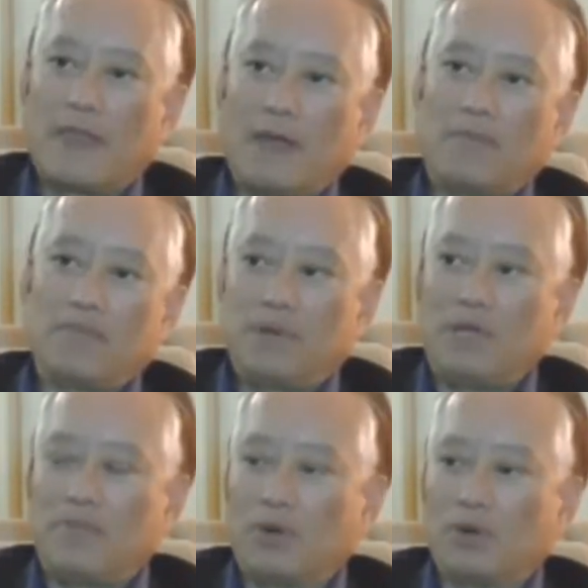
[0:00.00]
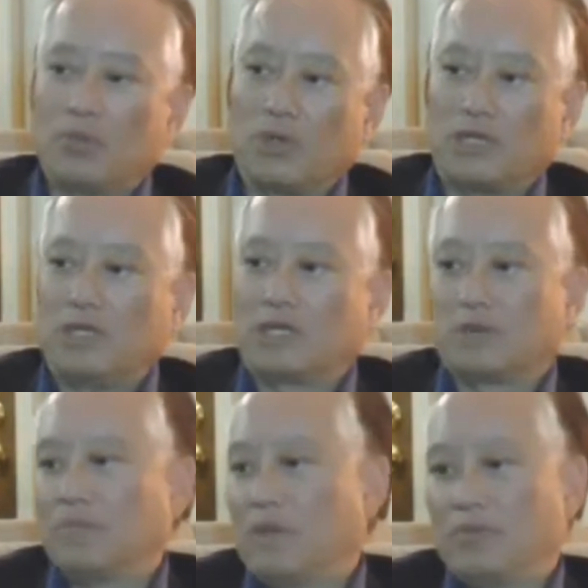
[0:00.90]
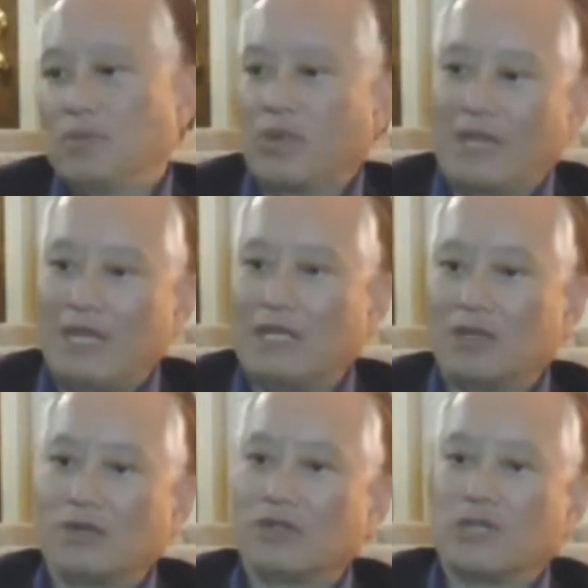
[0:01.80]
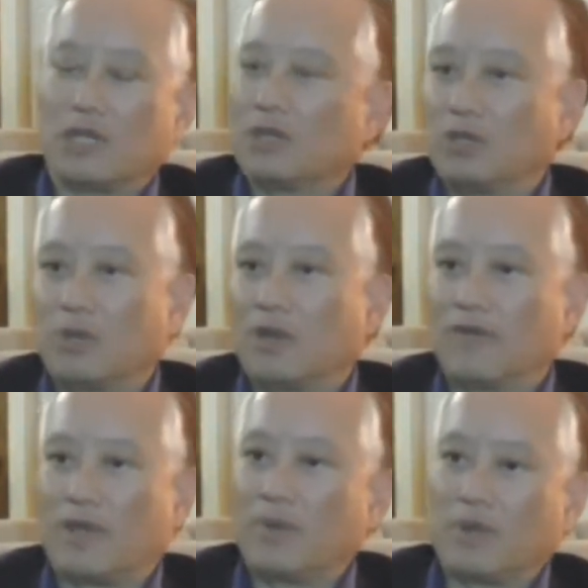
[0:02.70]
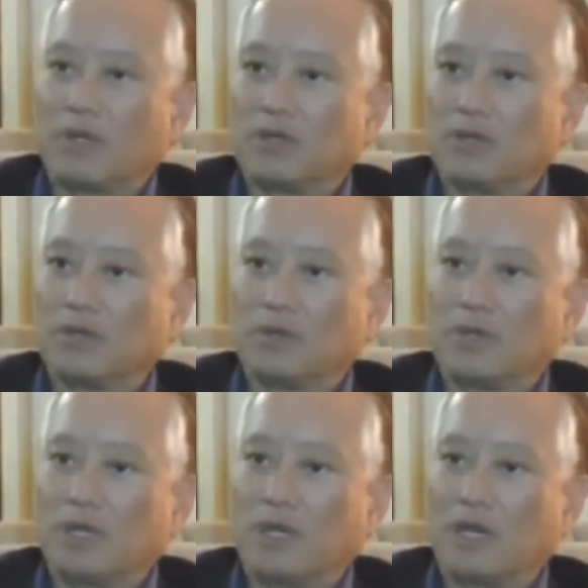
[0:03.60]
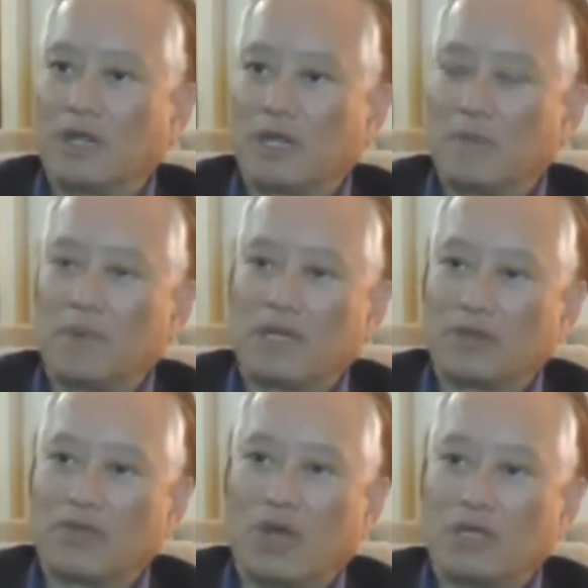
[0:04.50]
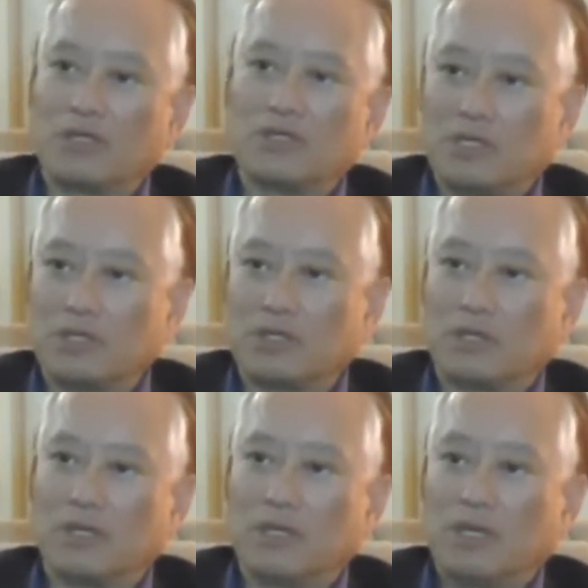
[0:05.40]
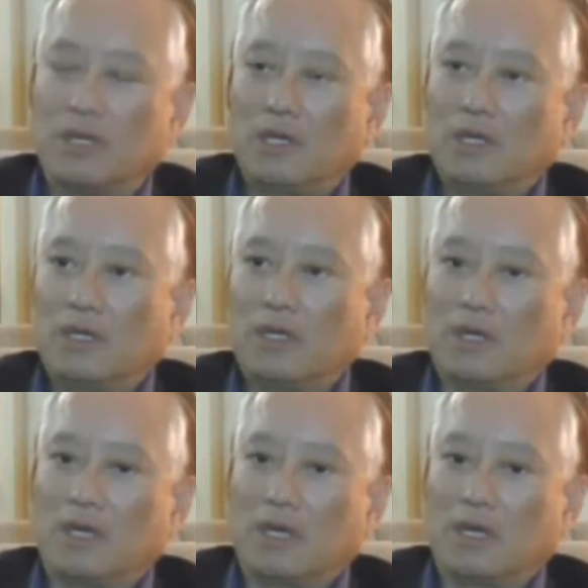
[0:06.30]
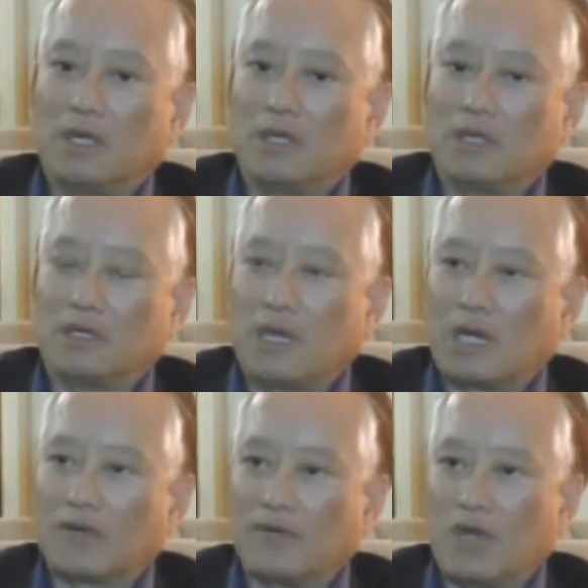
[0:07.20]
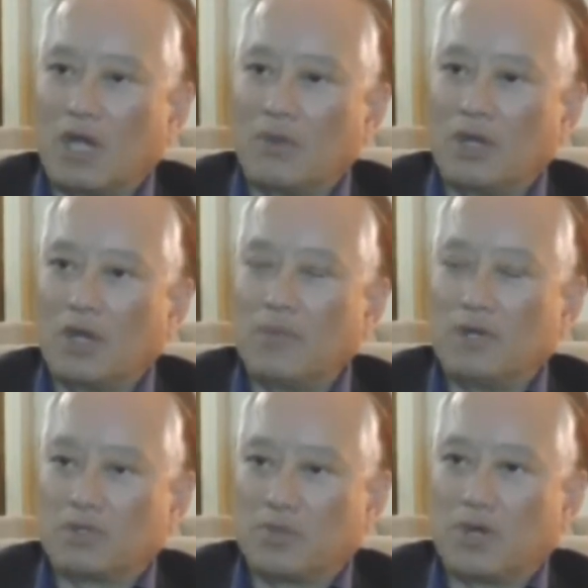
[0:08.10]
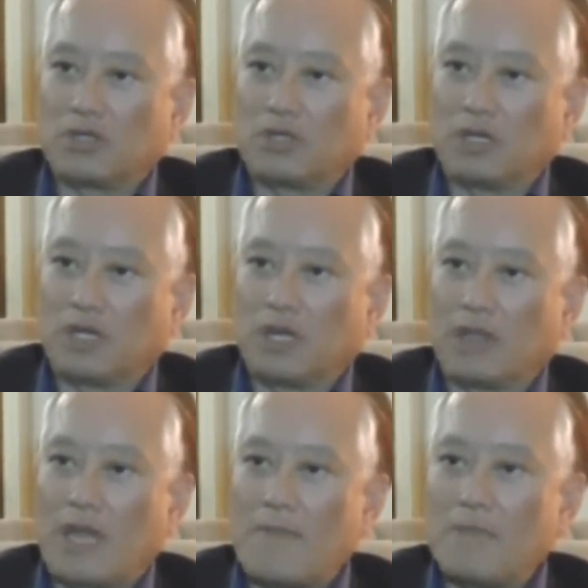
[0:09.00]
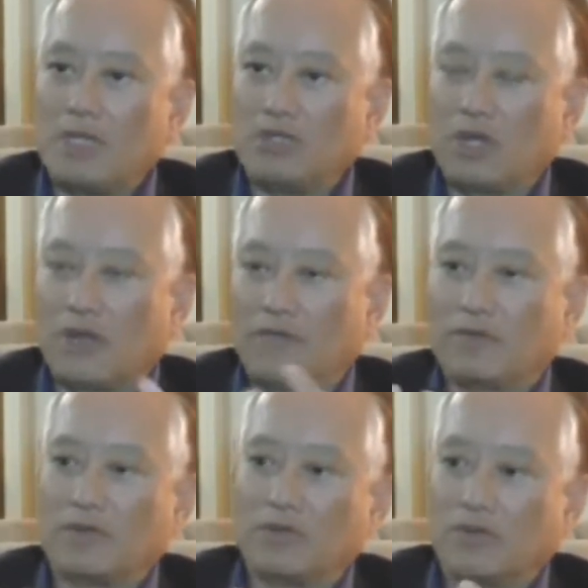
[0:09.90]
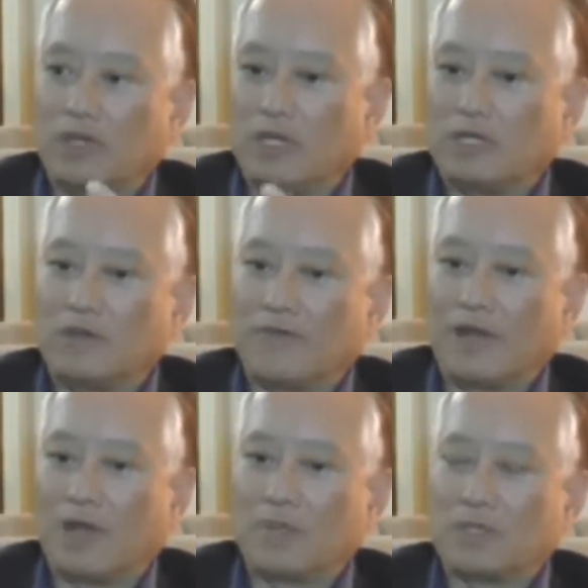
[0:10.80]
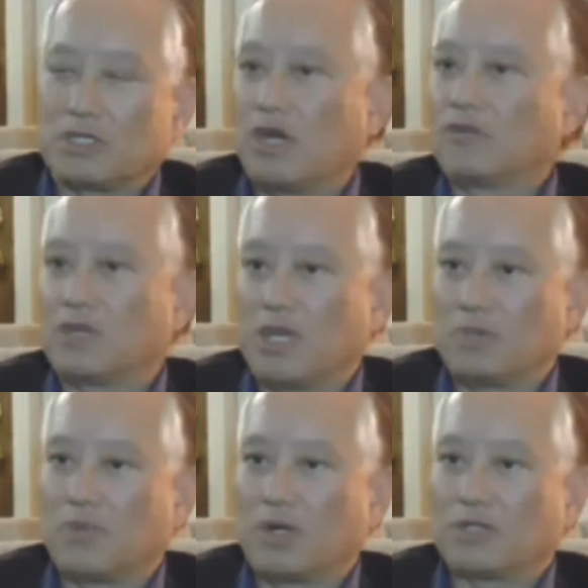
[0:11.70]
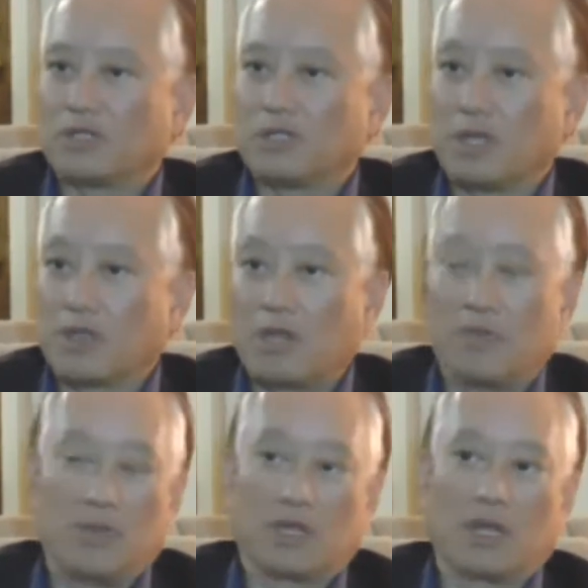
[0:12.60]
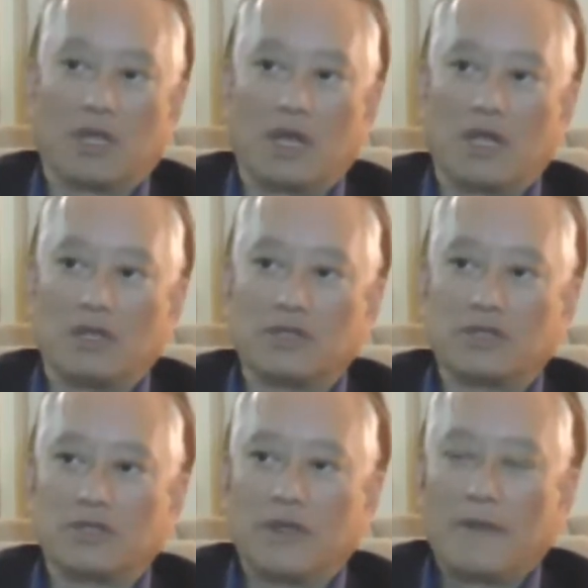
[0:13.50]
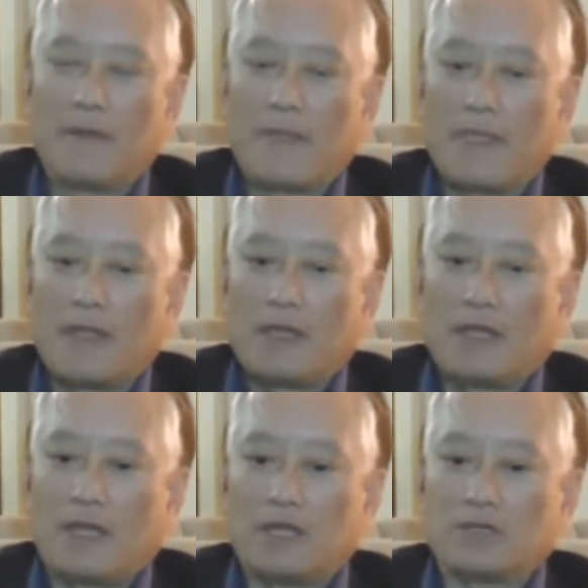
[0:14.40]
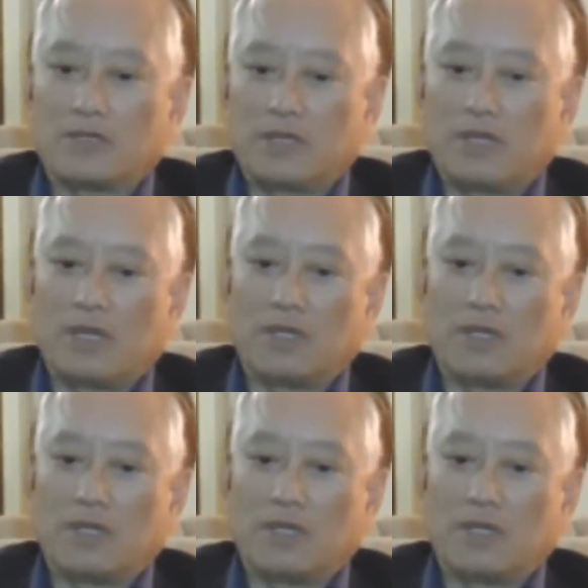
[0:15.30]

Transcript: that people with addiction, people with any illness, are going to do whatever they want to do. And how they're going to make the right decision in the dark of night when nobody's watching. And that means you have to really develop a self-change process. And the Therapeutic Alliance, as